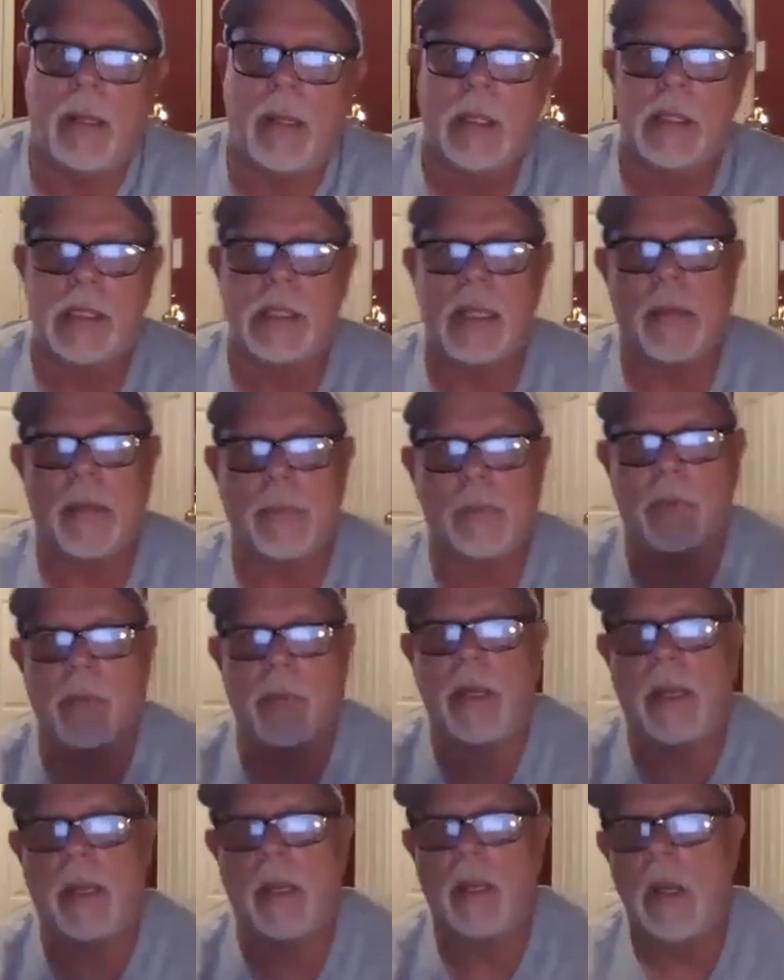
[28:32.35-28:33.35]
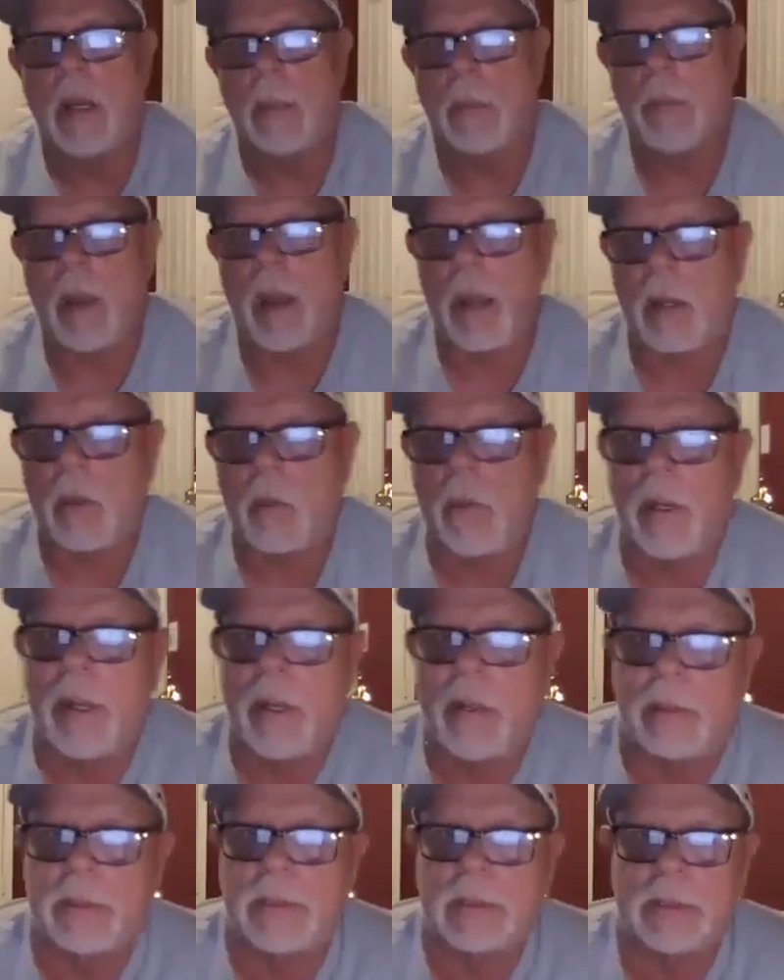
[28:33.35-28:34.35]
Step 3, model what
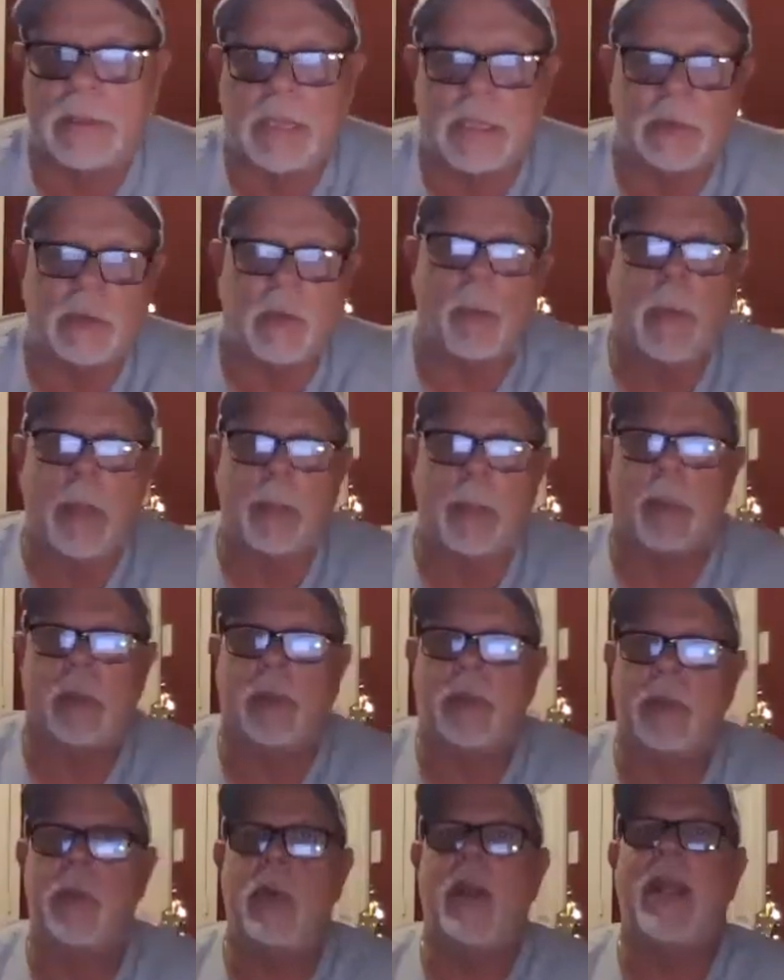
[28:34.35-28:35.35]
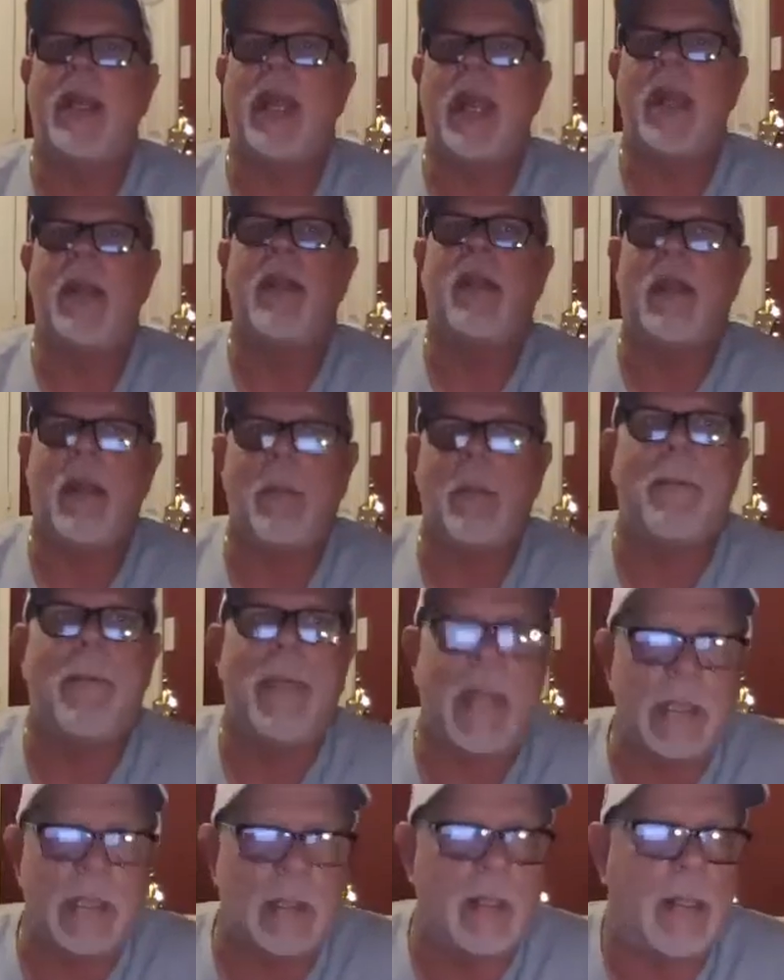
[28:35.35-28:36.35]
other successful people are doing in the
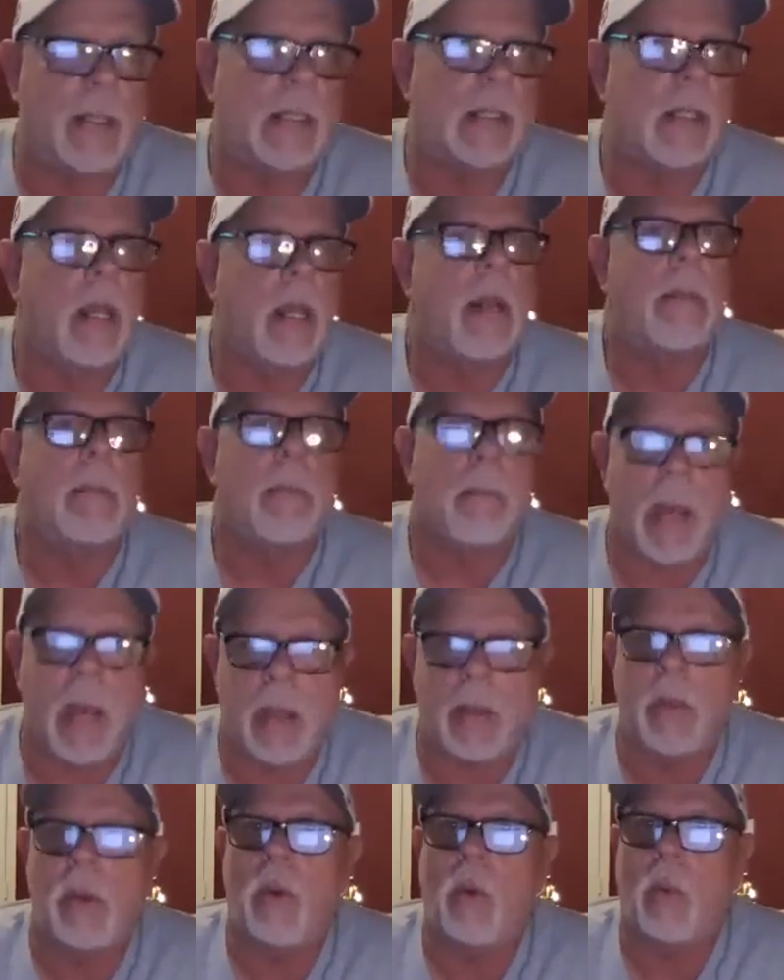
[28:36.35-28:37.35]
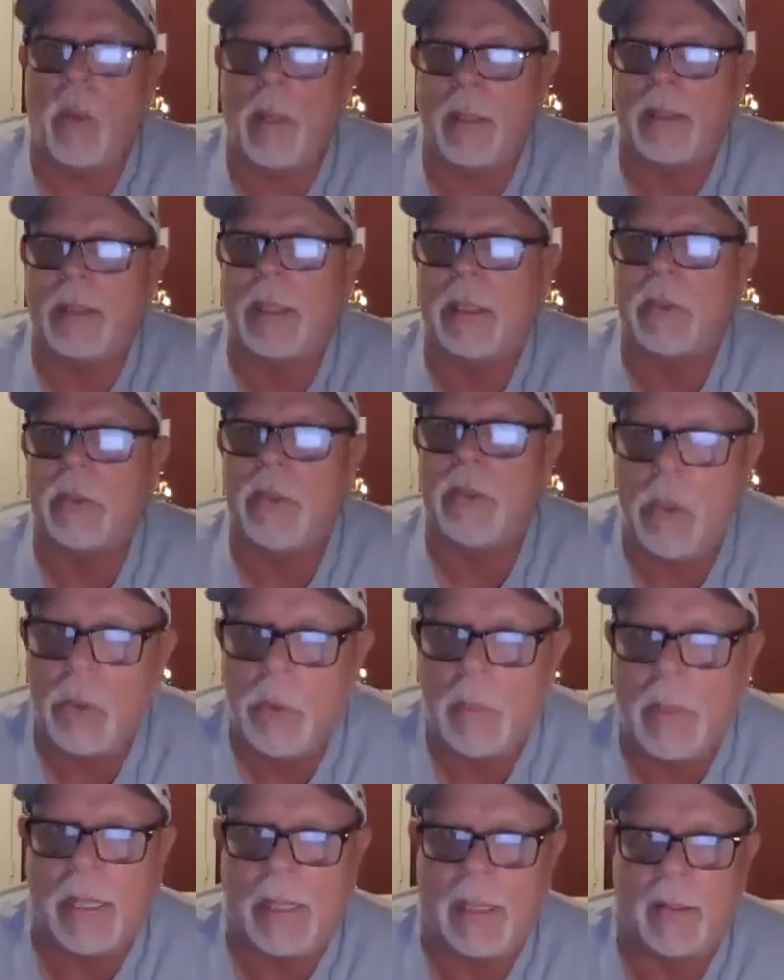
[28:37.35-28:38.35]
business. Model what they're
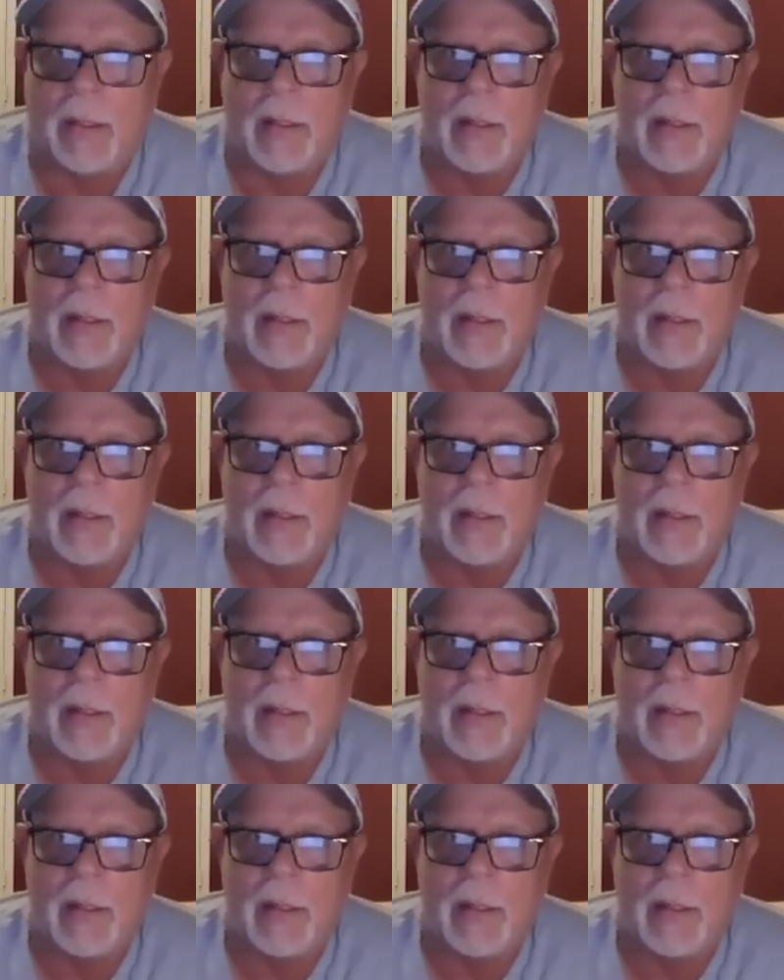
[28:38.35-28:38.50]
doing.